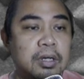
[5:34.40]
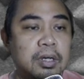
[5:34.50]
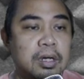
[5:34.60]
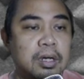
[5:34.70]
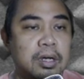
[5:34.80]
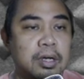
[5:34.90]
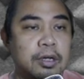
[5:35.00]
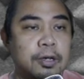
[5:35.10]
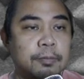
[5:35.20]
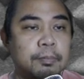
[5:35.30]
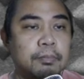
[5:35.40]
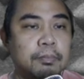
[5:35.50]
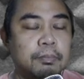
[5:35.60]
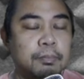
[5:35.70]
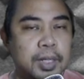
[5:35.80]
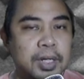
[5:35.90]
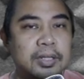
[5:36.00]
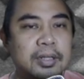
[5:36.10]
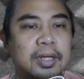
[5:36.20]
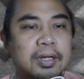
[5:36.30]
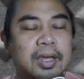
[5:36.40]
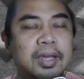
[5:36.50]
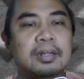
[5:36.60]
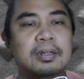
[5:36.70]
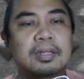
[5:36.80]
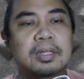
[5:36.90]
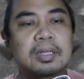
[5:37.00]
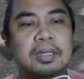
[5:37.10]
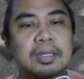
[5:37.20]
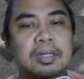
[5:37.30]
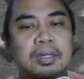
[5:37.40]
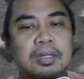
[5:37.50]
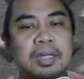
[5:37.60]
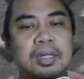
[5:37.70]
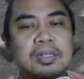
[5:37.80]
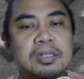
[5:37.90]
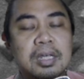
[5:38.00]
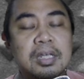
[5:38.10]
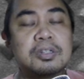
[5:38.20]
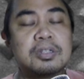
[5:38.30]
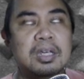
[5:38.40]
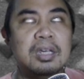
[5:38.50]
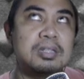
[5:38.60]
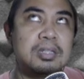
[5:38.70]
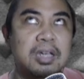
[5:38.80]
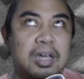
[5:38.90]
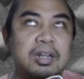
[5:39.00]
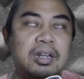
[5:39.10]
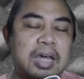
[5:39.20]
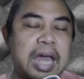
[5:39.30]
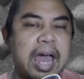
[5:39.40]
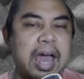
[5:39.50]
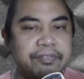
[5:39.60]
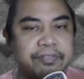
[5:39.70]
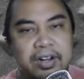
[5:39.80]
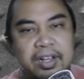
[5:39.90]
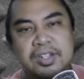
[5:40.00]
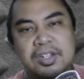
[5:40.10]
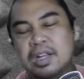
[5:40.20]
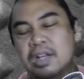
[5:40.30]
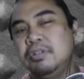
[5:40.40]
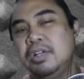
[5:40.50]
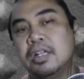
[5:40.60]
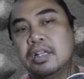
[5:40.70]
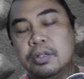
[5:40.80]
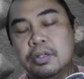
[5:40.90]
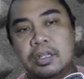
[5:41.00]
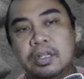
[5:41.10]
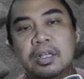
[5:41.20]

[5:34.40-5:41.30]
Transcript: Um, but again, he is he's he's kind of average, not really that good